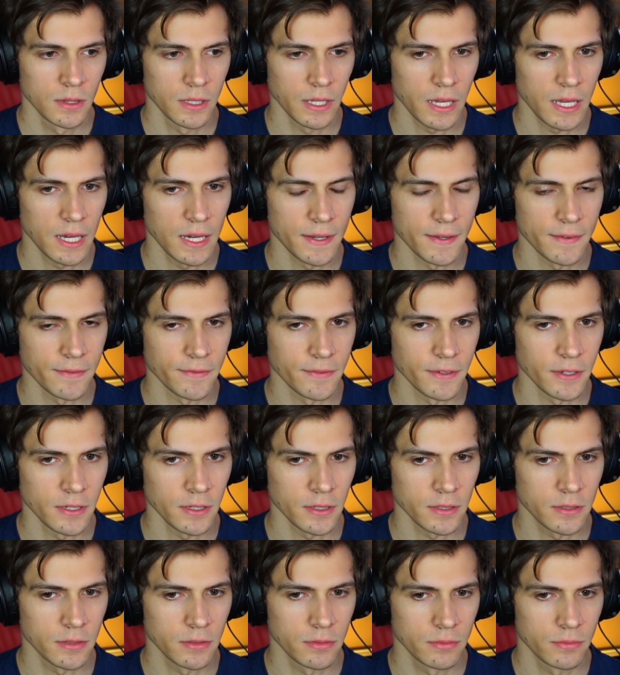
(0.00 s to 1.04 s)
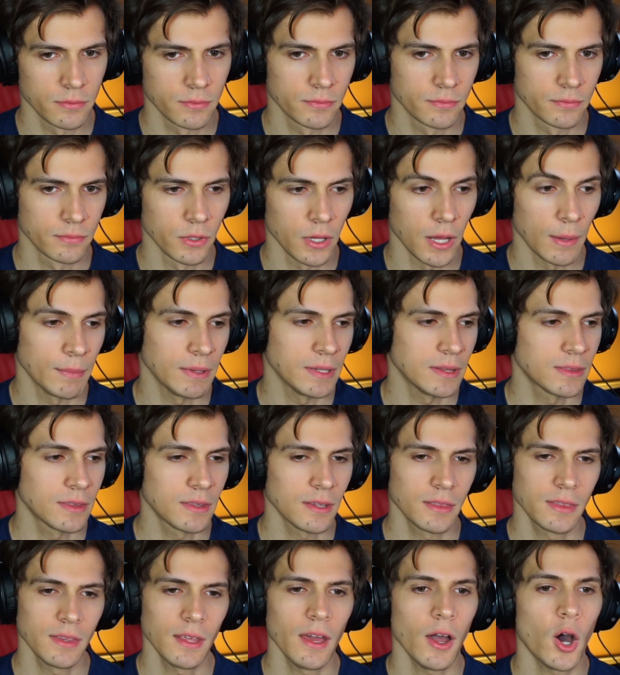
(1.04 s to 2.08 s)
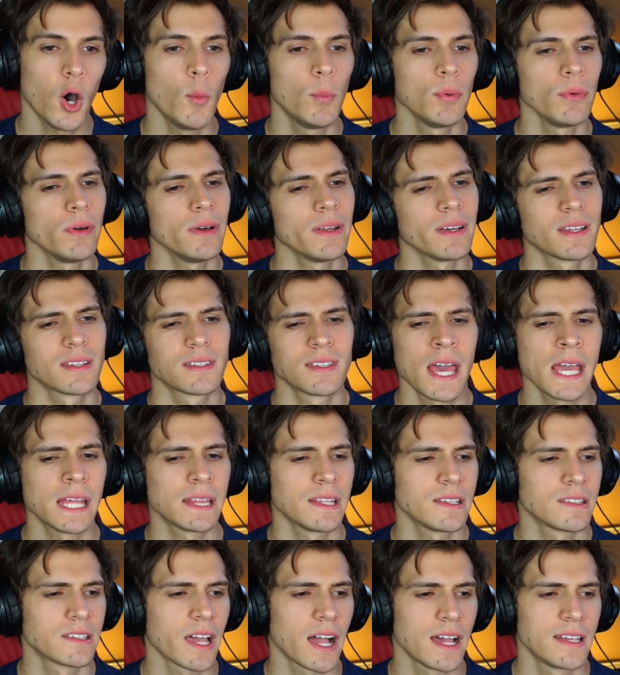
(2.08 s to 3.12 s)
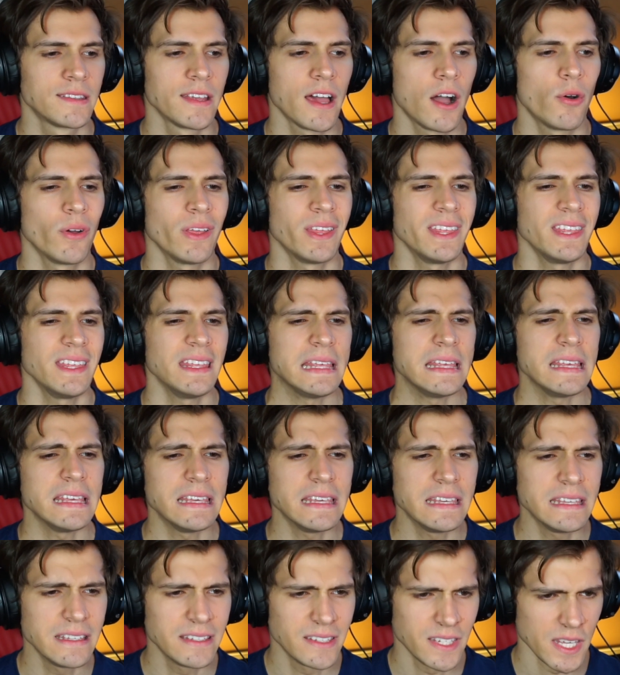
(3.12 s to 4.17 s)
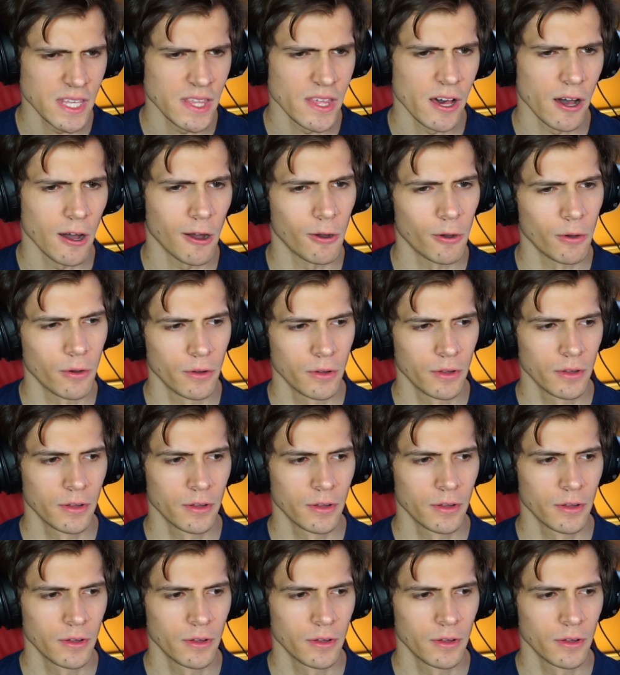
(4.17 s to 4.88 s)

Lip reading: they kind of fucked. Well, I mean, Obi-Wan could take these guys out easy, though.